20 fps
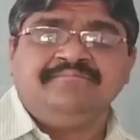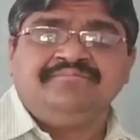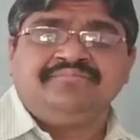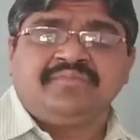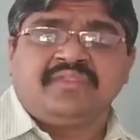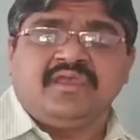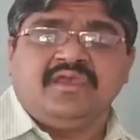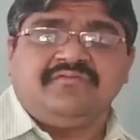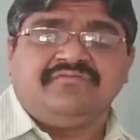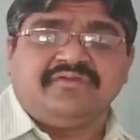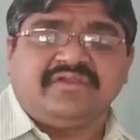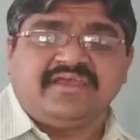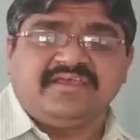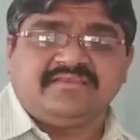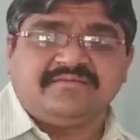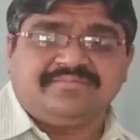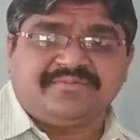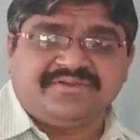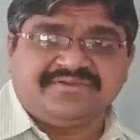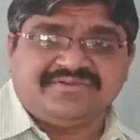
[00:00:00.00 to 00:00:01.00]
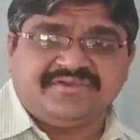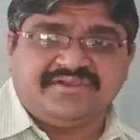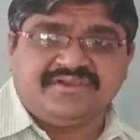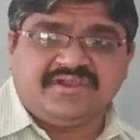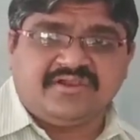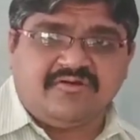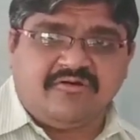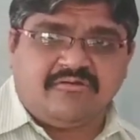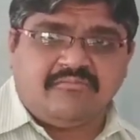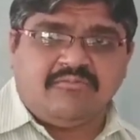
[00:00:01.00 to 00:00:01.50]
if it is present in
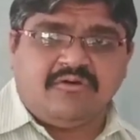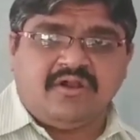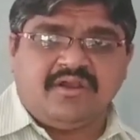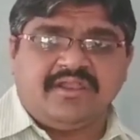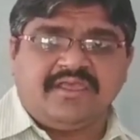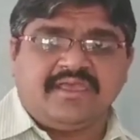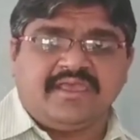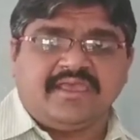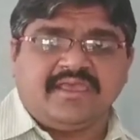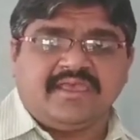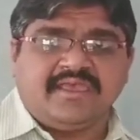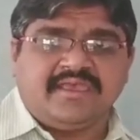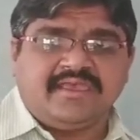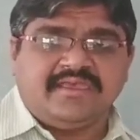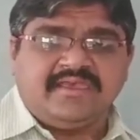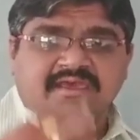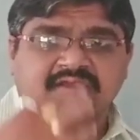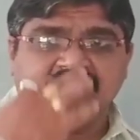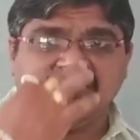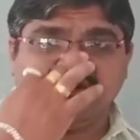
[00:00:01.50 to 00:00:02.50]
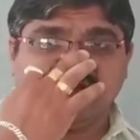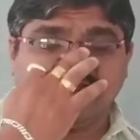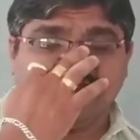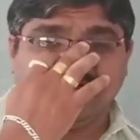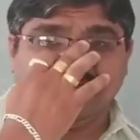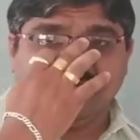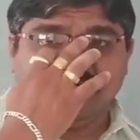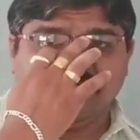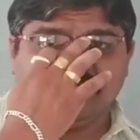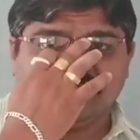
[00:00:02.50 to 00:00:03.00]
our body, here what
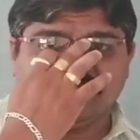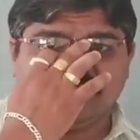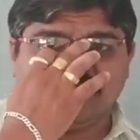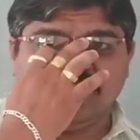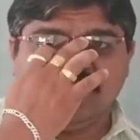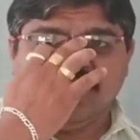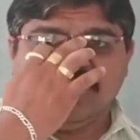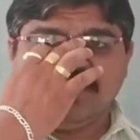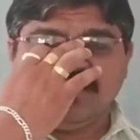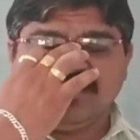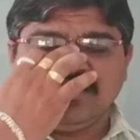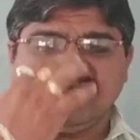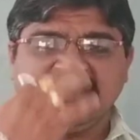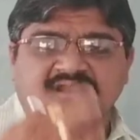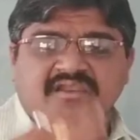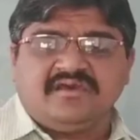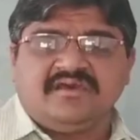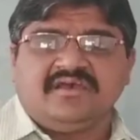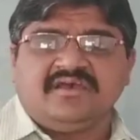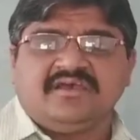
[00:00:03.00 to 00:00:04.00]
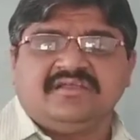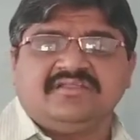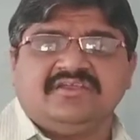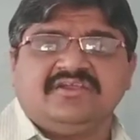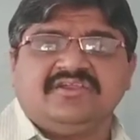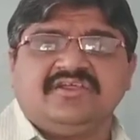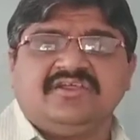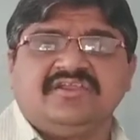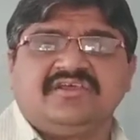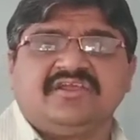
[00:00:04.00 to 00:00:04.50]
happens, here
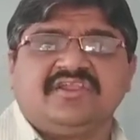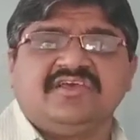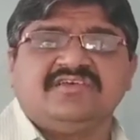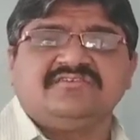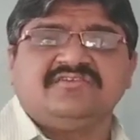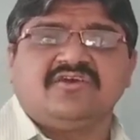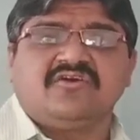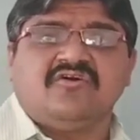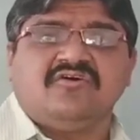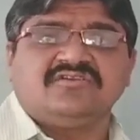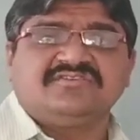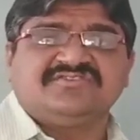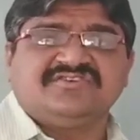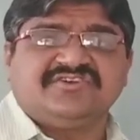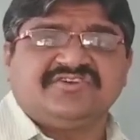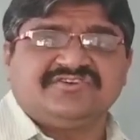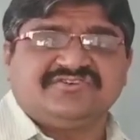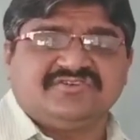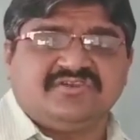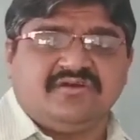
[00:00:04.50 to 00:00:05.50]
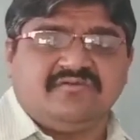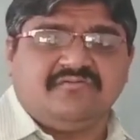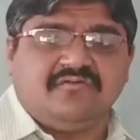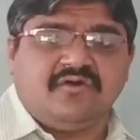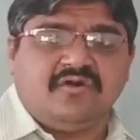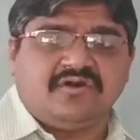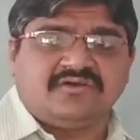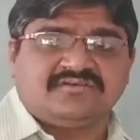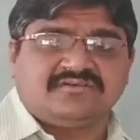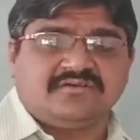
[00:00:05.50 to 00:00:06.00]
it increase the concentration of
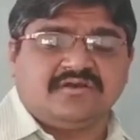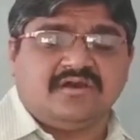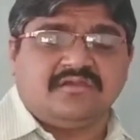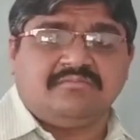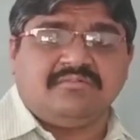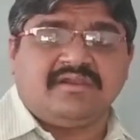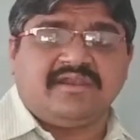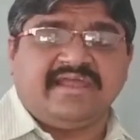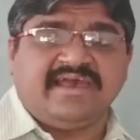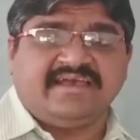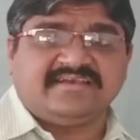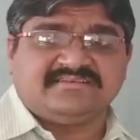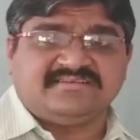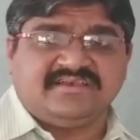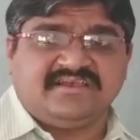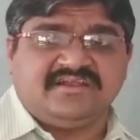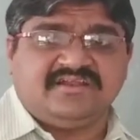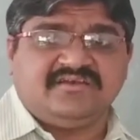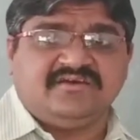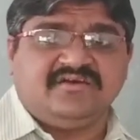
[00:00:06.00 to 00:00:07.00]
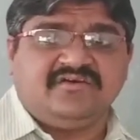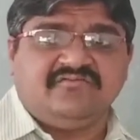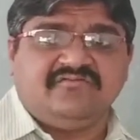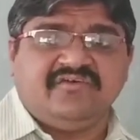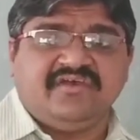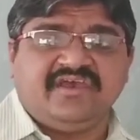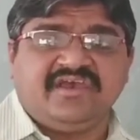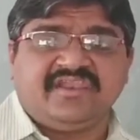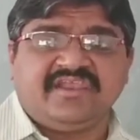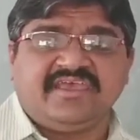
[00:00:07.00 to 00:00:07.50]
carbon dioxide,
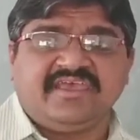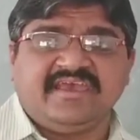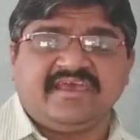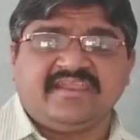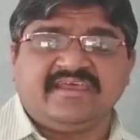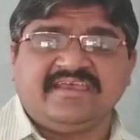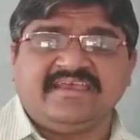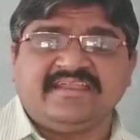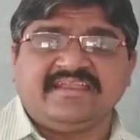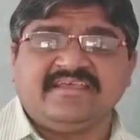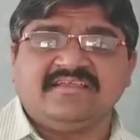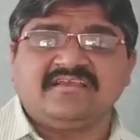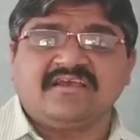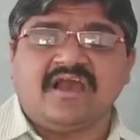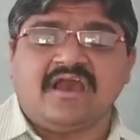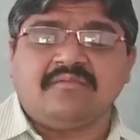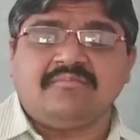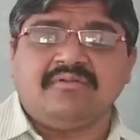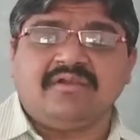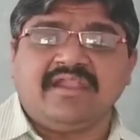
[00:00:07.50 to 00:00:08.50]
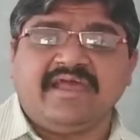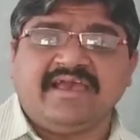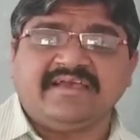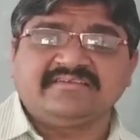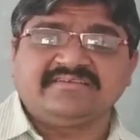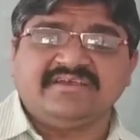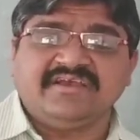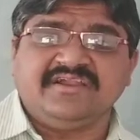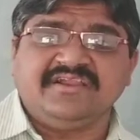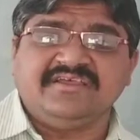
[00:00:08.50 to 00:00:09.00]
where here it is carbon
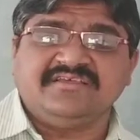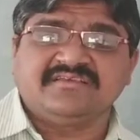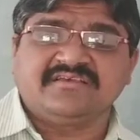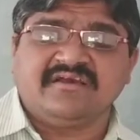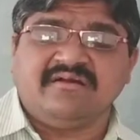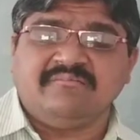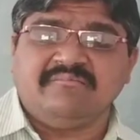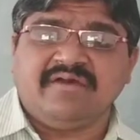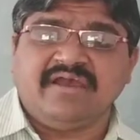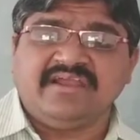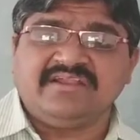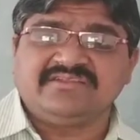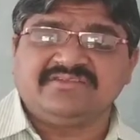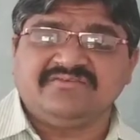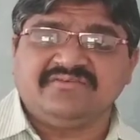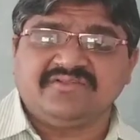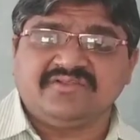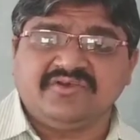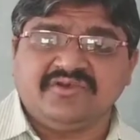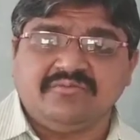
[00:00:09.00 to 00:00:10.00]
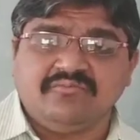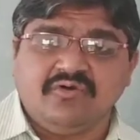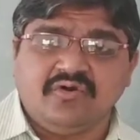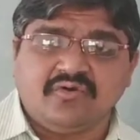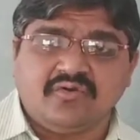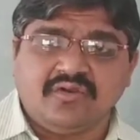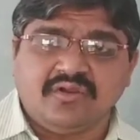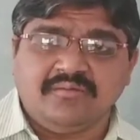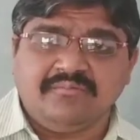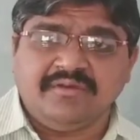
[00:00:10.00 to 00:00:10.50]
dioxide is combines with
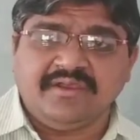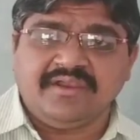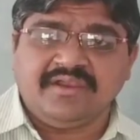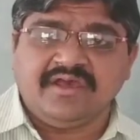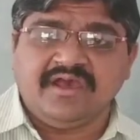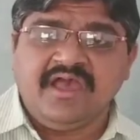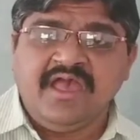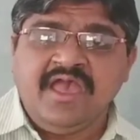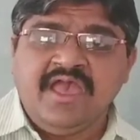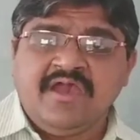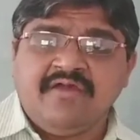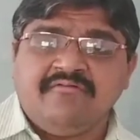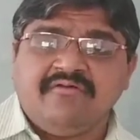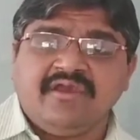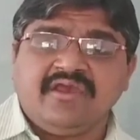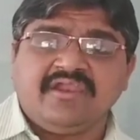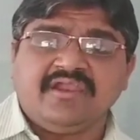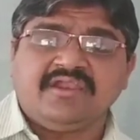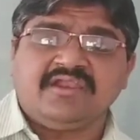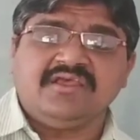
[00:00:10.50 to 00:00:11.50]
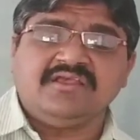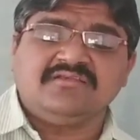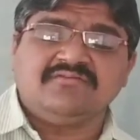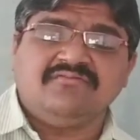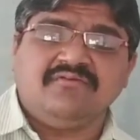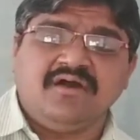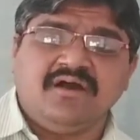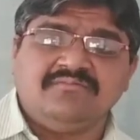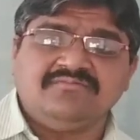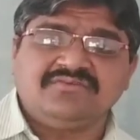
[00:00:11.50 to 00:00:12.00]
hemoglobin, where it is
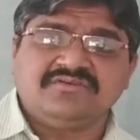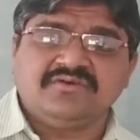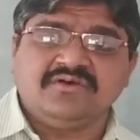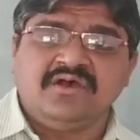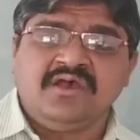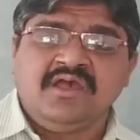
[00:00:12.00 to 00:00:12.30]
forms a